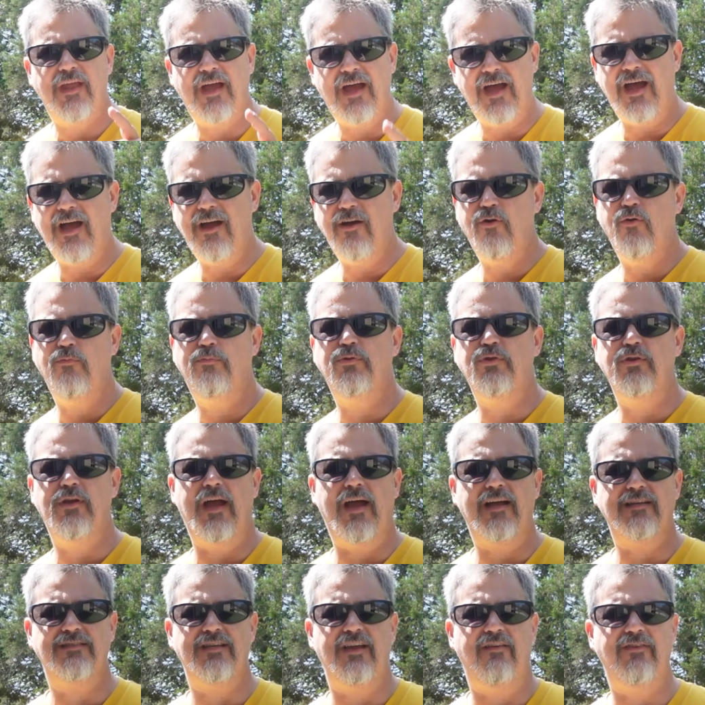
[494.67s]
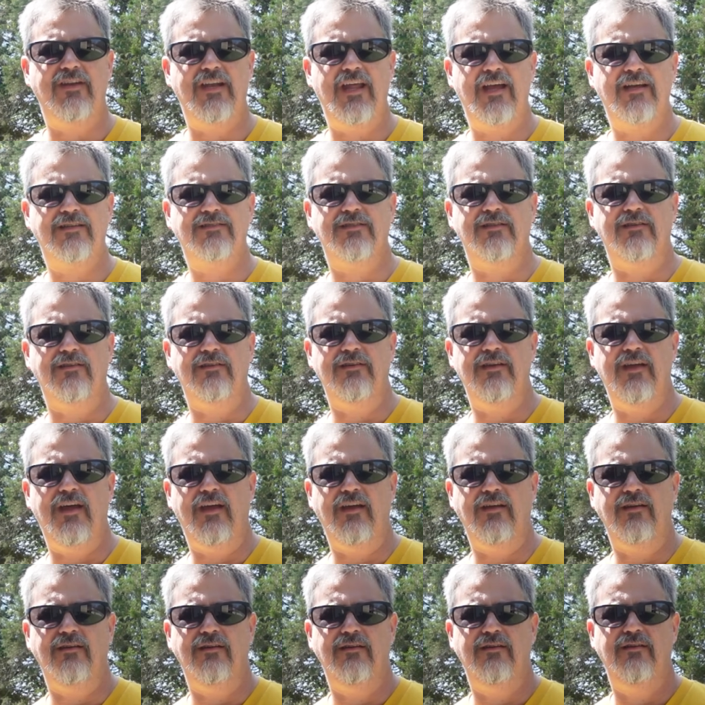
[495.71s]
I hope you guys have an excellent day,